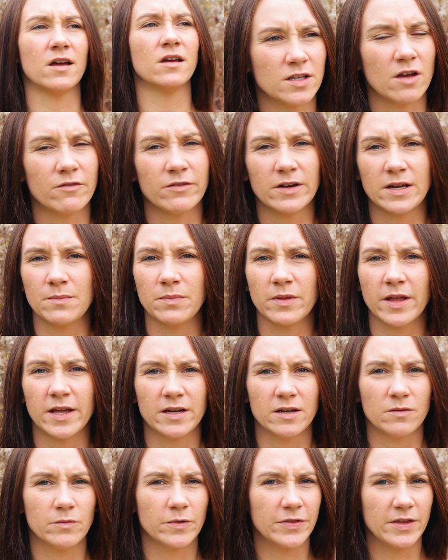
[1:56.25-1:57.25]
It's already
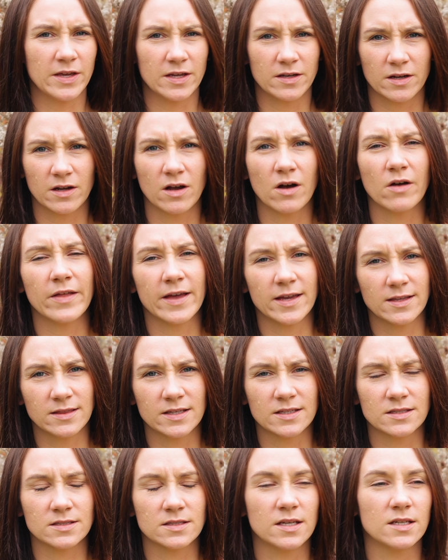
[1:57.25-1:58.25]
blended with the indigo like
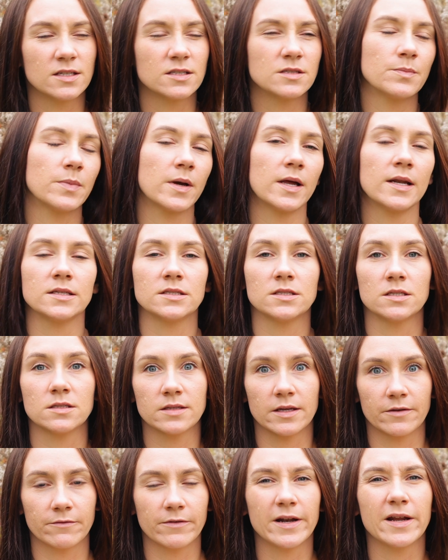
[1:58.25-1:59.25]
this is, but it's
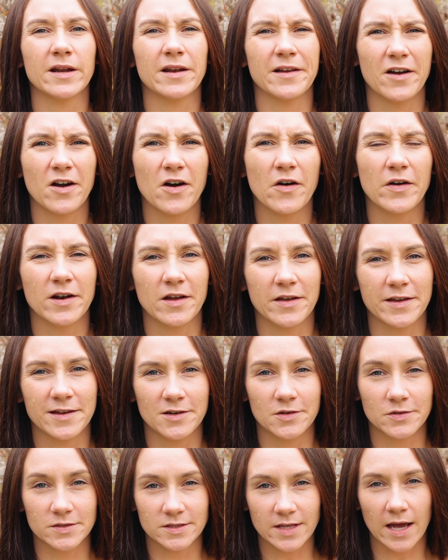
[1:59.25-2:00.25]
just like ready to go, and all you
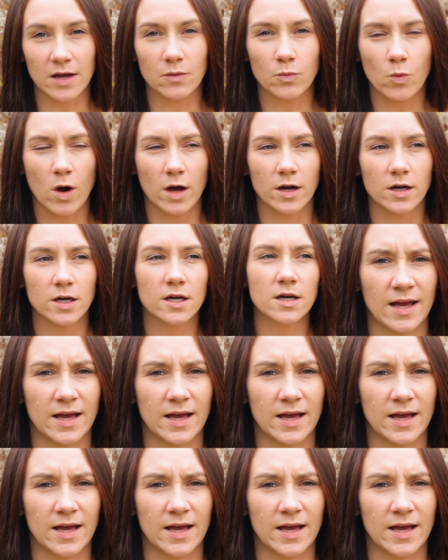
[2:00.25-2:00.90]
do is add water.